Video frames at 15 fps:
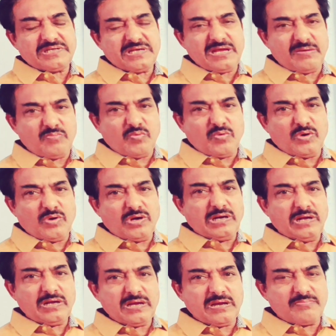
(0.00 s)
m1,
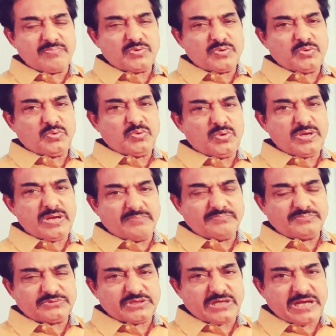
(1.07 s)
m2,
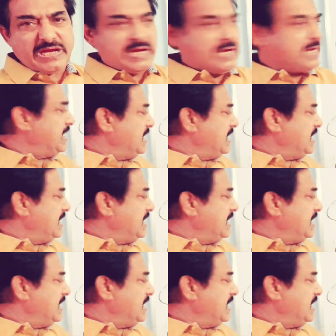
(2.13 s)
m3,